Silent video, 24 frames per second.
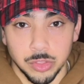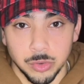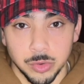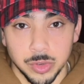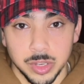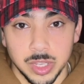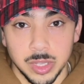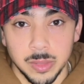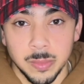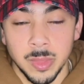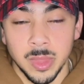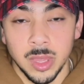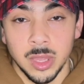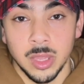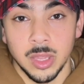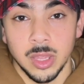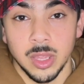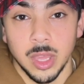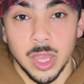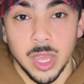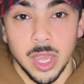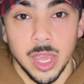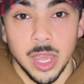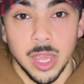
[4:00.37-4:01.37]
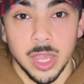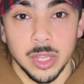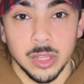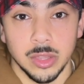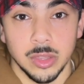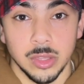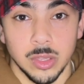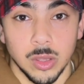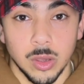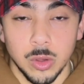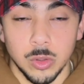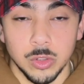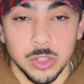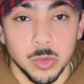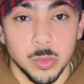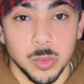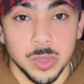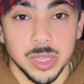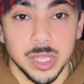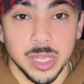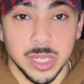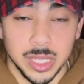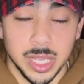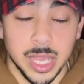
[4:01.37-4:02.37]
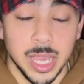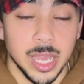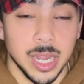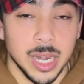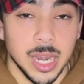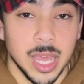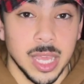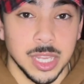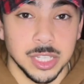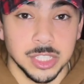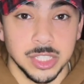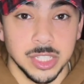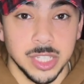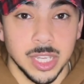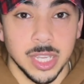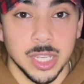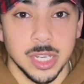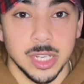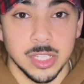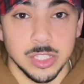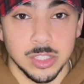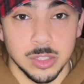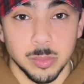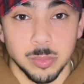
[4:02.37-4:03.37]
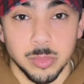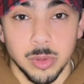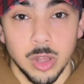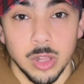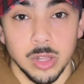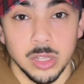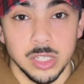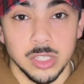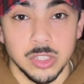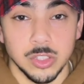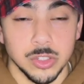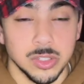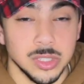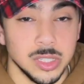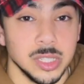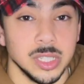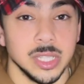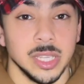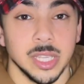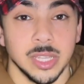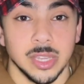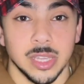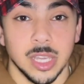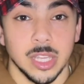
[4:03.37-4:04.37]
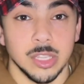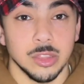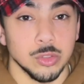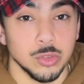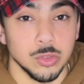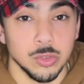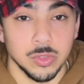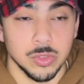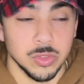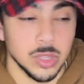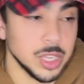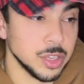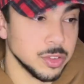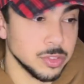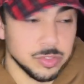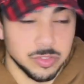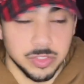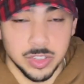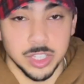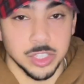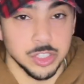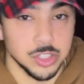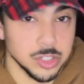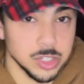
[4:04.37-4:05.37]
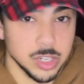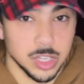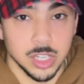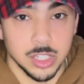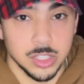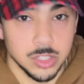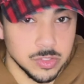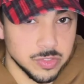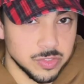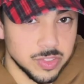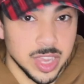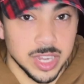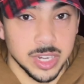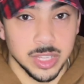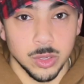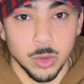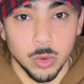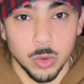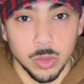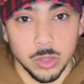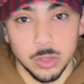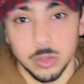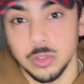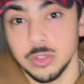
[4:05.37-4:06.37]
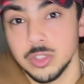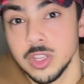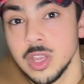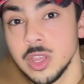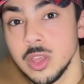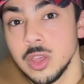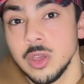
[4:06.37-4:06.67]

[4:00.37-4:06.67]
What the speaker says: 3, and the only one that it can't actually get is a poly, so you need to get that through like fish, nuts, fatty oils,